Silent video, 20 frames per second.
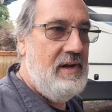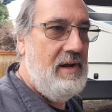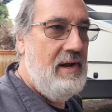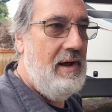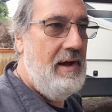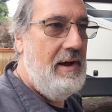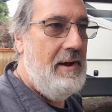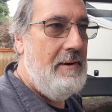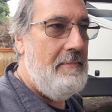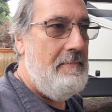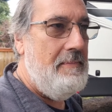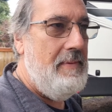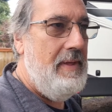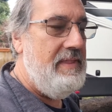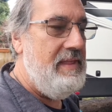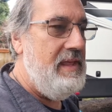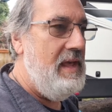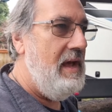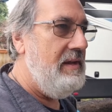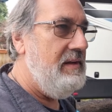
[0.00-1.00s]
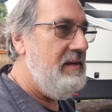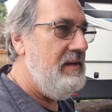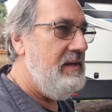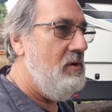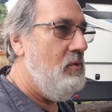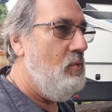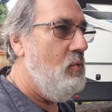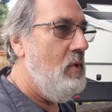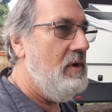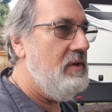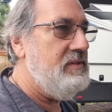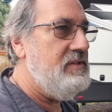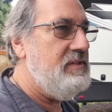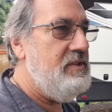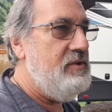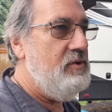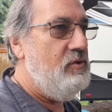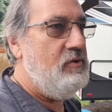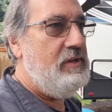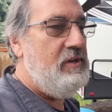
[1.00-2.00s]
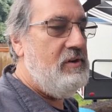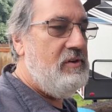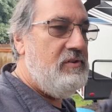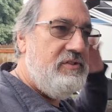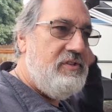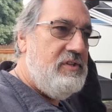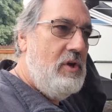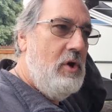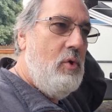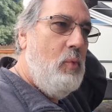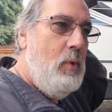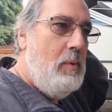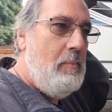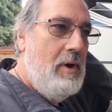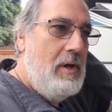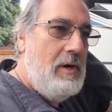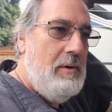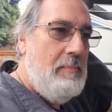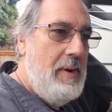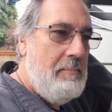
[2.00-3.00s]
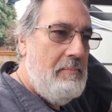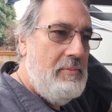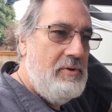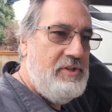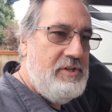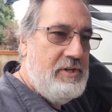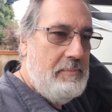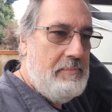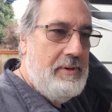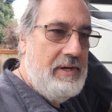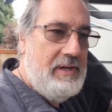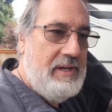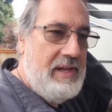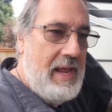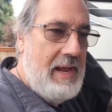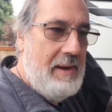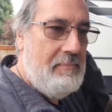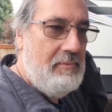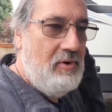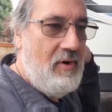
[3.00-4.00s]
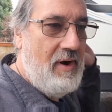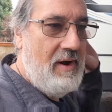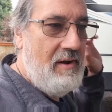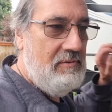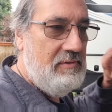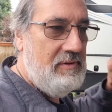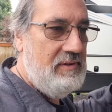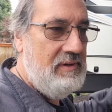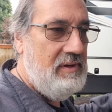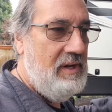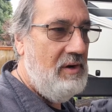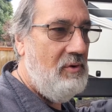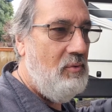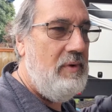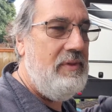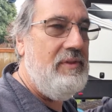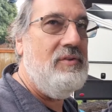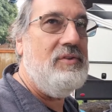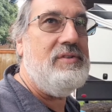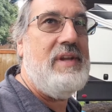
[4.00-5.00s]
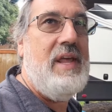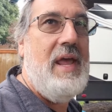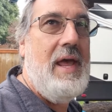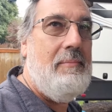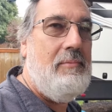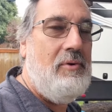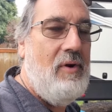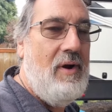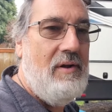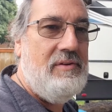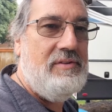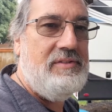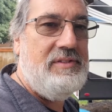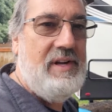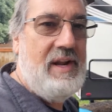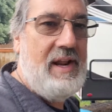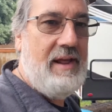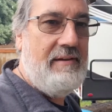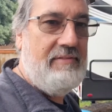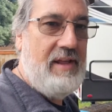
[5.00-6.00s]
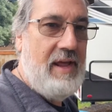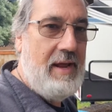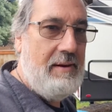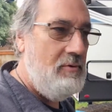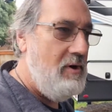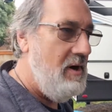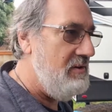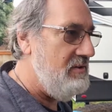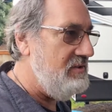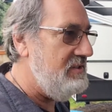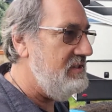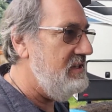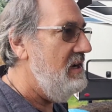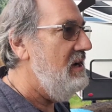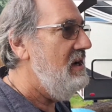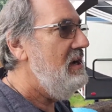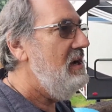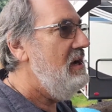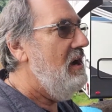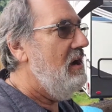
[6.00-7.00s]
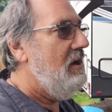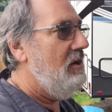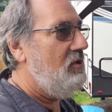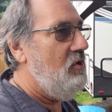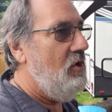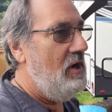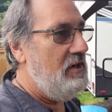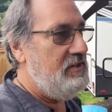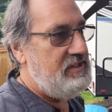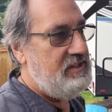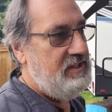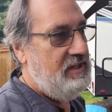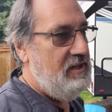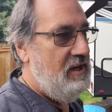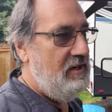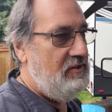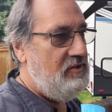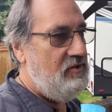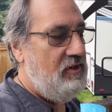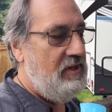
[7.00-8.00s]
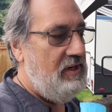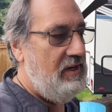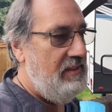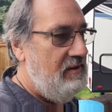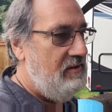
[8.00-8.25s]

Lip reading: And the idea was 30 years ago, we bought a membership at a campground, one of those campgrounds that have campgrounds across the country.